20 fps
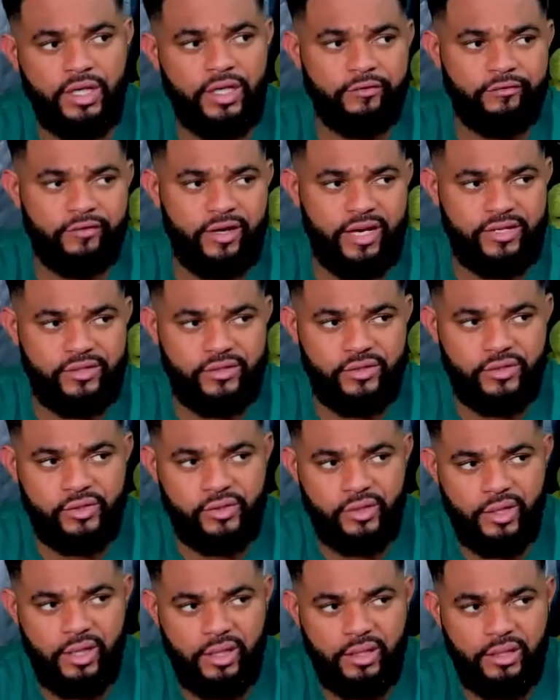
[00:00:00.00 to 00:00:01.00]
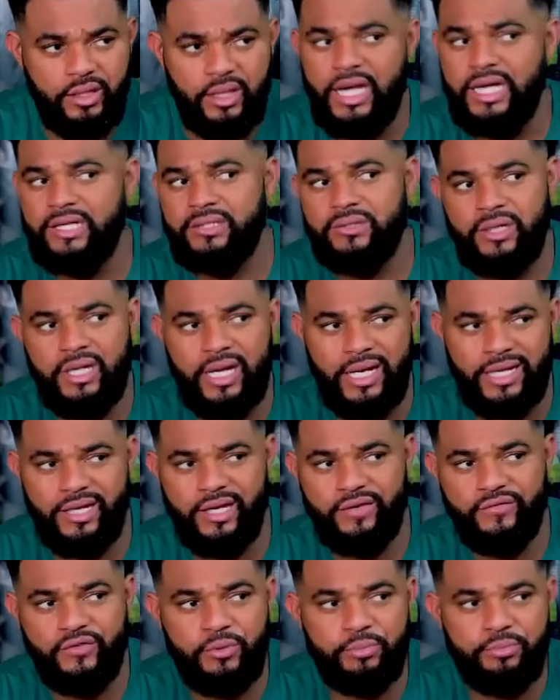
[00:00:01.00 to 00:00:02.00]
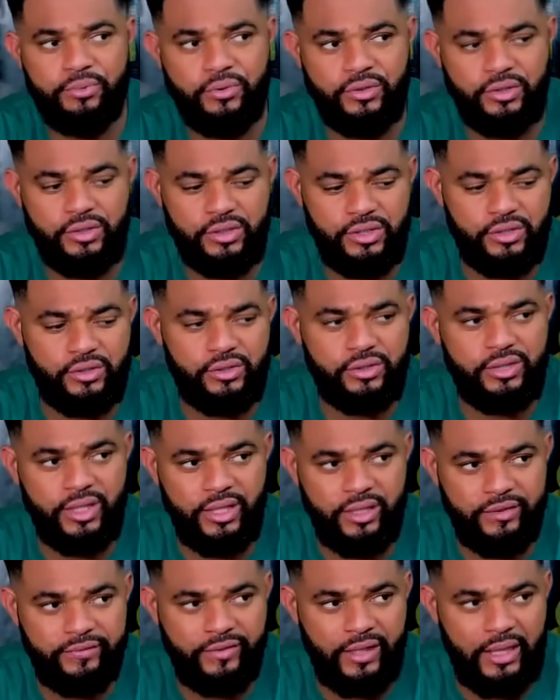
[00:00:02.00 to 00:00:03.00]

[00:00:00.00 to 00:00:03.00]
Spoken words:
You deliver as usual. The last one I gave you, did you